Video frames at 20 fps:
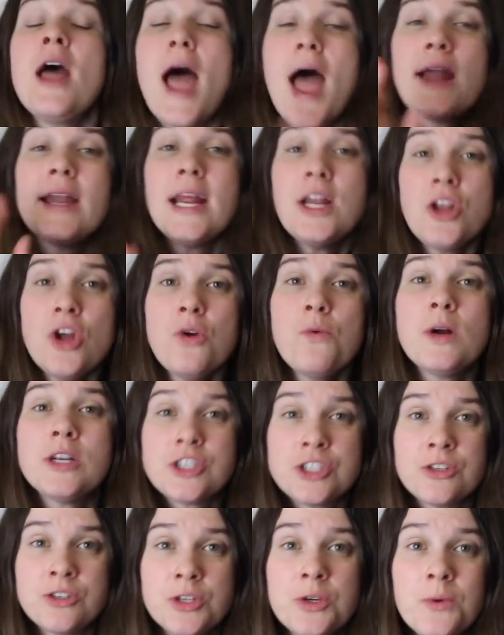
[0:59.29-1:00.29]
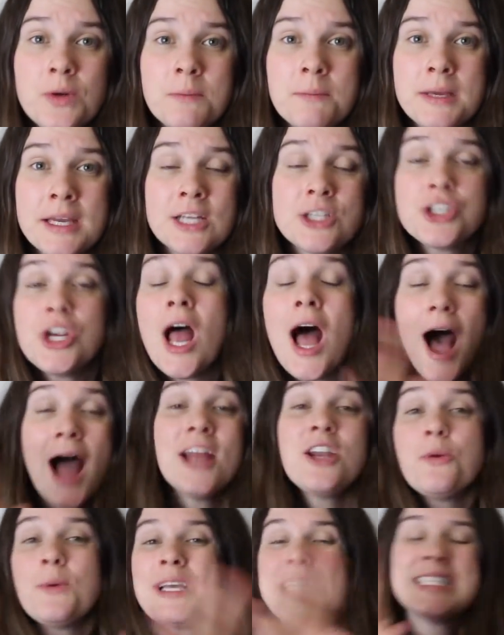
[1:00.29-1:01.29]
And I know what you're doing, bitch.
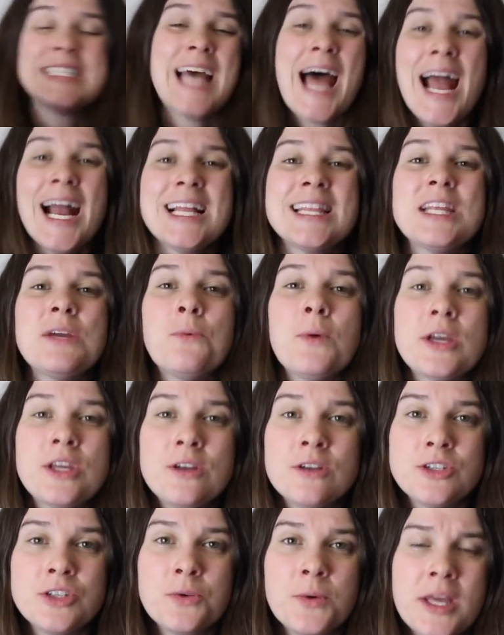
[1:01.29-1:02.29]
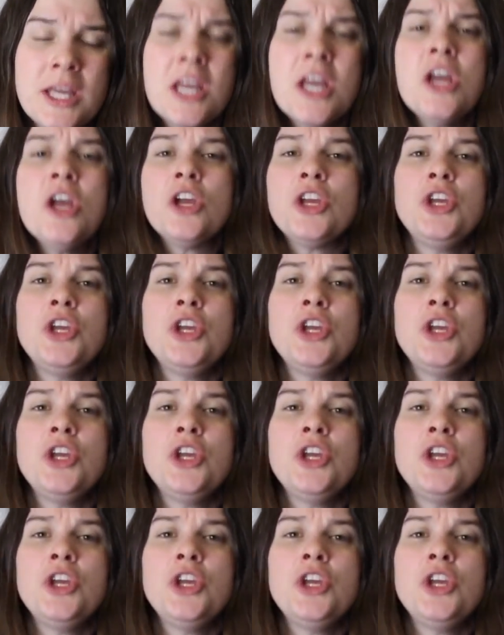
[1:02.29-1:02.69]
I know exactly what you're doing.